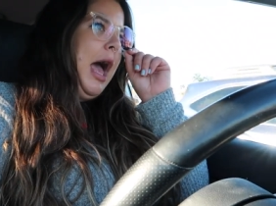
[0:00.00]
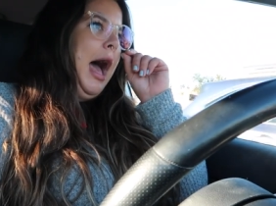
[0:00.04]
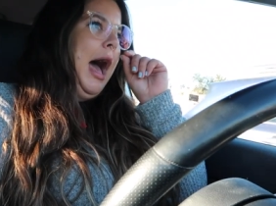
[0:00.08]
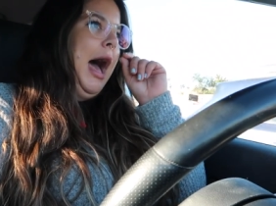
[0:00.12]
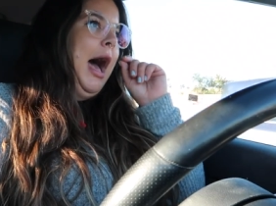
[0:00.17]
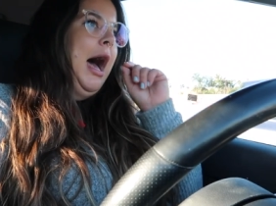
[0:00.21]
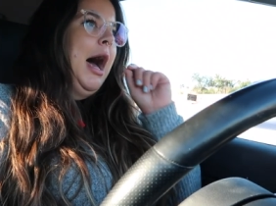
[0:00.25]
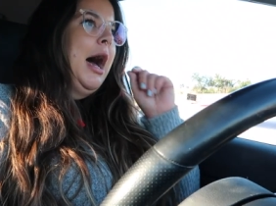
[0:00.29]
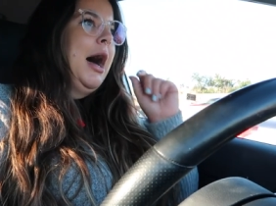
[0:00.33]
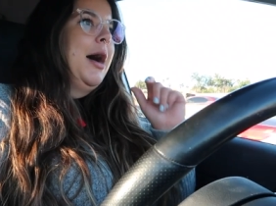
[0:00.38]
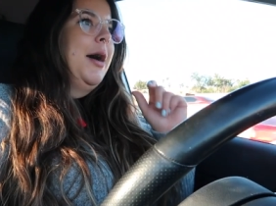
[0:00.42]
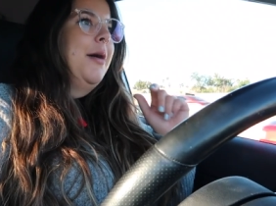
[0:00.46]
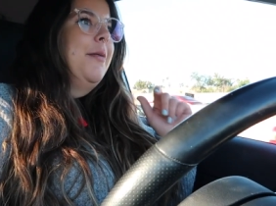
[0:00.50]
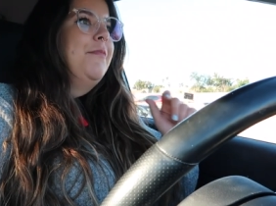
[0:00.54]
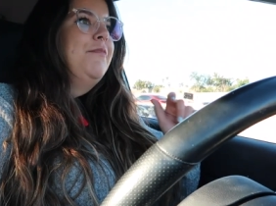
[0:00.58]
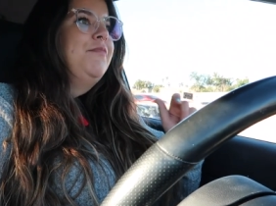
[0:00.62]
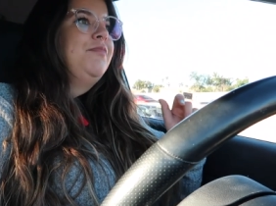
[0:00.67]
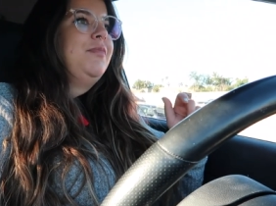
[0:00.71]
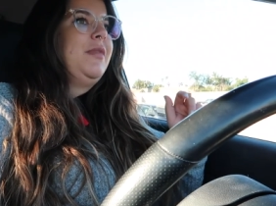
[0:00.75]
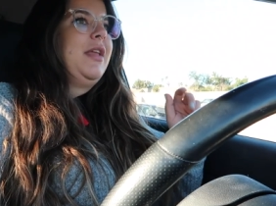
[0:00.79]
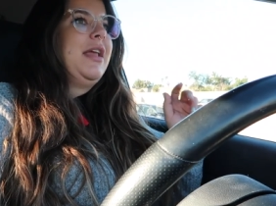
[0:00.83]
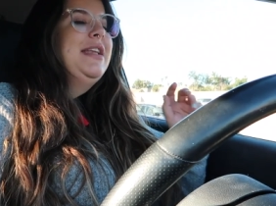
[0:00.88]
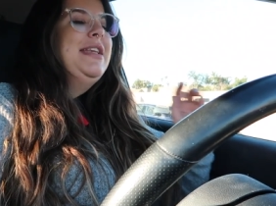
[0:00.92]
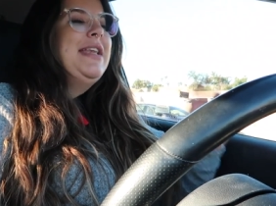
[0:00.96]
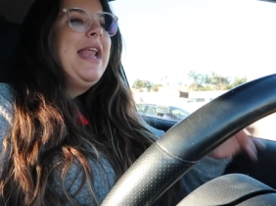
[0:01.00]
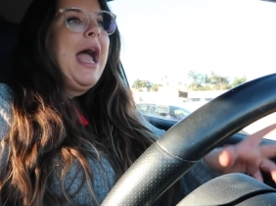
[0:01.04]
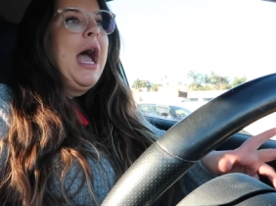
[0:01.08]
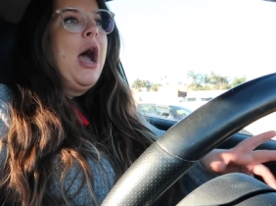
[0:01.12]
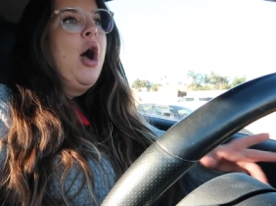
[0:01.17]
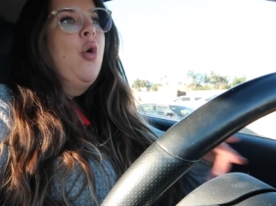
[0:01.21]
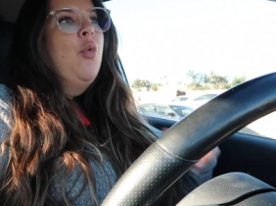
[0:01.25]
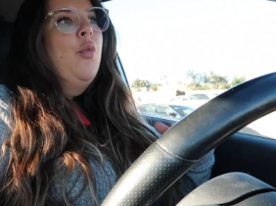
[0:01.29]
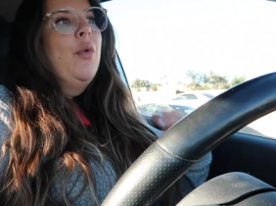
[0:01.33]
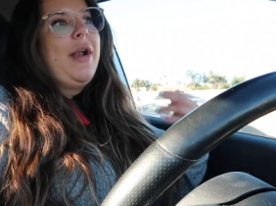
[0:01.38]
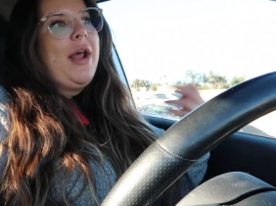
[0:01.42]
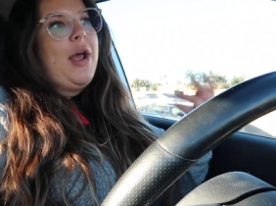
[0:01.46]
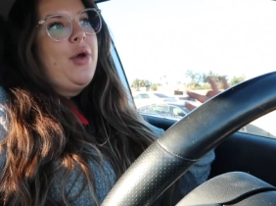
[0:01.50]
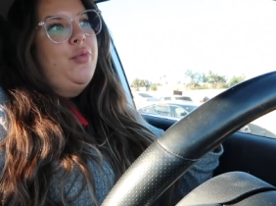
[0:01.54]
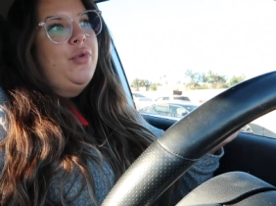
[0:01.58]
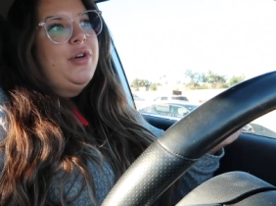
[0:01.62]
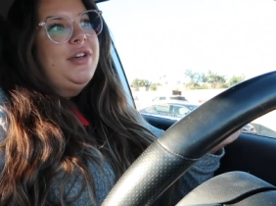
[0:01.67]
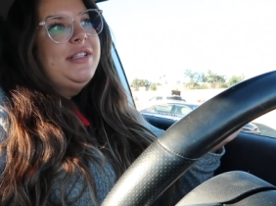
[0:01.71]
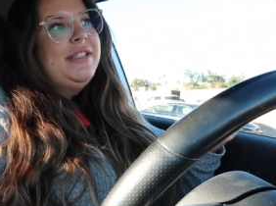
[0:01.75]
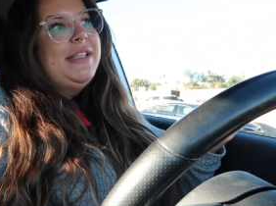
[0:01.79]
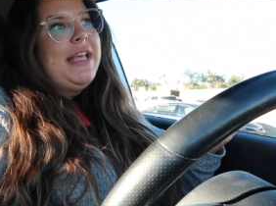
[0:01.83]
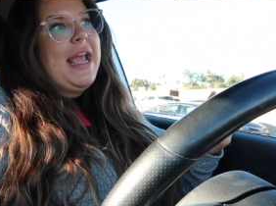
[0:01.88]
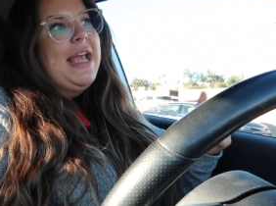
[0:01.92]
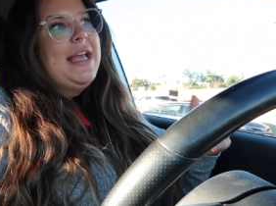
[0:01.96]
um, now what i
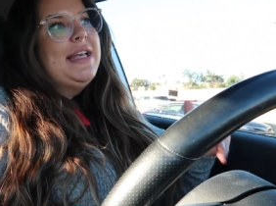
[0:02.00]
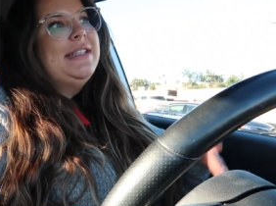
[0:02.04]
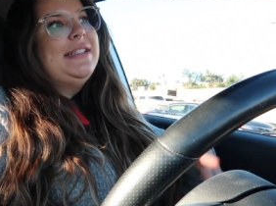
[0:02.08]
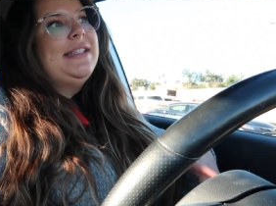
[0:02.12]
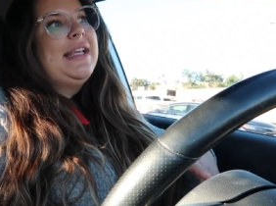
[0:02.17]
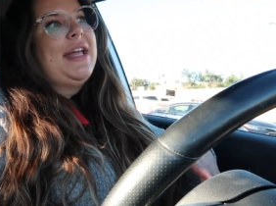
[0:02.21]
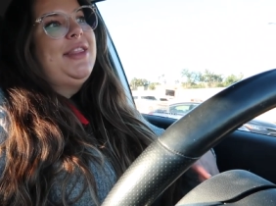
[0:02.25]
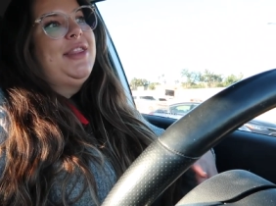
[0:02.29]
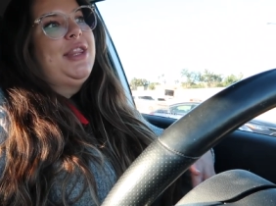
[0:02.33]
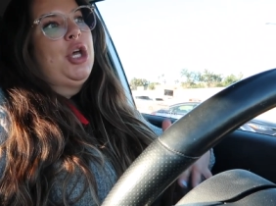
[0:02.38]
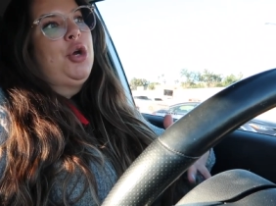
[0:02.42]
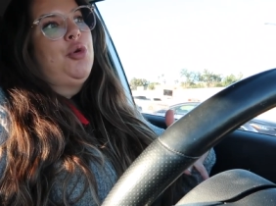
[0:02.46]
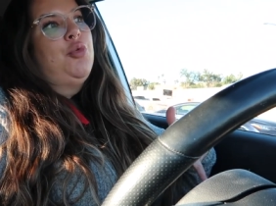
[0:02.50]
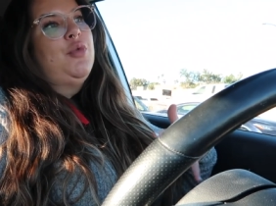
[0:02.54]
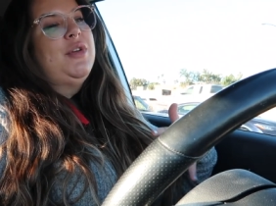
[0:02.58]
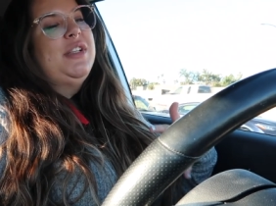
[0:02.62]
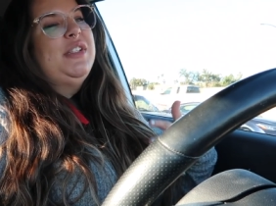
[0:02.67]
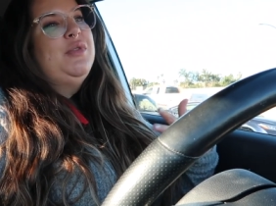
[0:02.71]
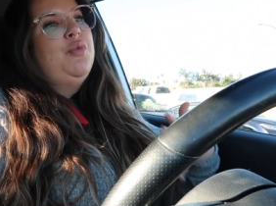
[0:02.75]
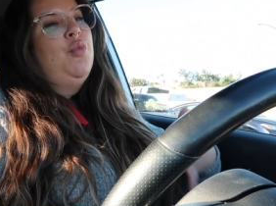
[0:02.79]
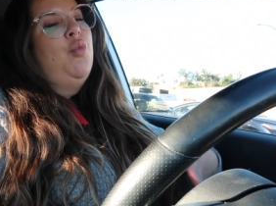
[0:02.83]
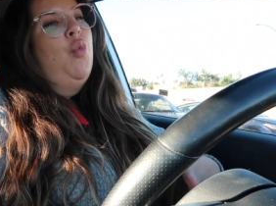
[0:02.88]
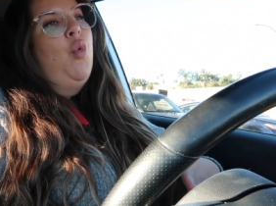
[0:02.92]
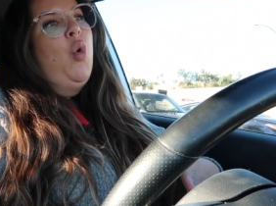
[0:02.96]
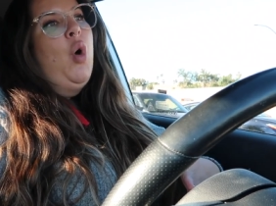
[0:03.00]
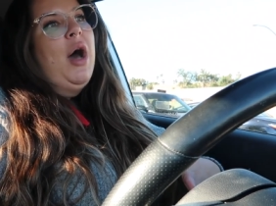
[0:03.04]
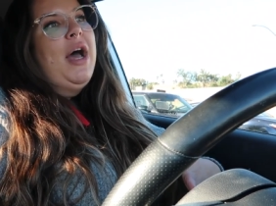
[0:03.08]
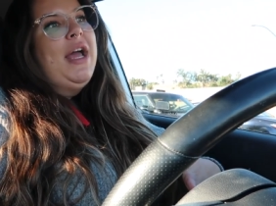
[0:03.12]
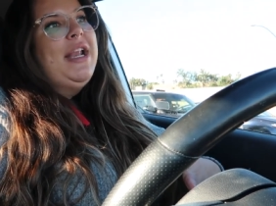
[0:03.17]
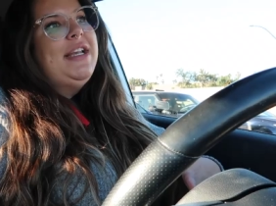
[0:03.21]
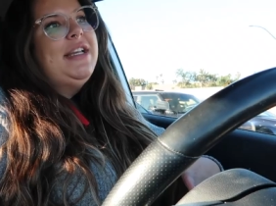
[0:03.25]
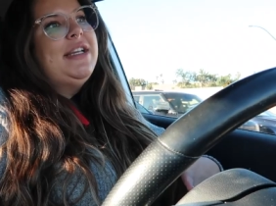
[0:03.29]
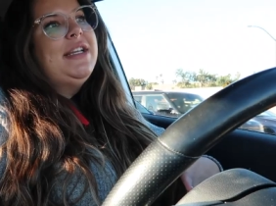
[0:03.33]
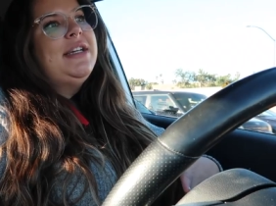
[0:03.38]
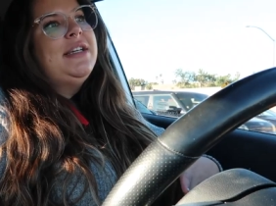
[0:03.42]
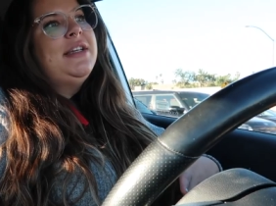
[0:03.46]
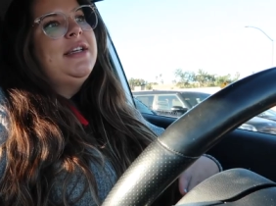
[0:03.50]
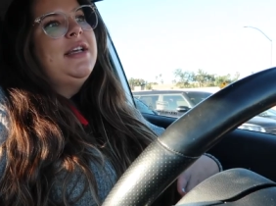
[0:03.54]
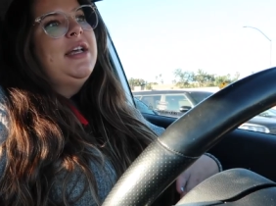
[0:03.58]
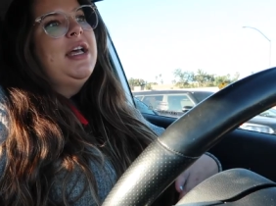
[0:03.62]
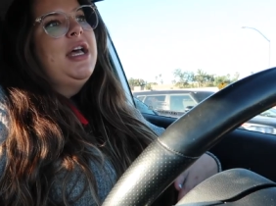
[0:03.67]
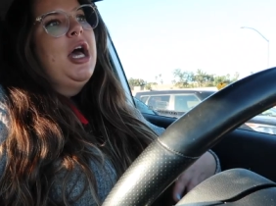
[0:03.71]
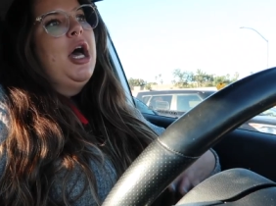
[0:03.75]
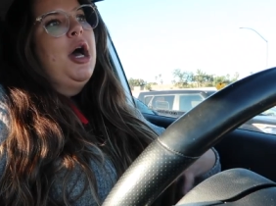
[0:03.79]
will say is that there was one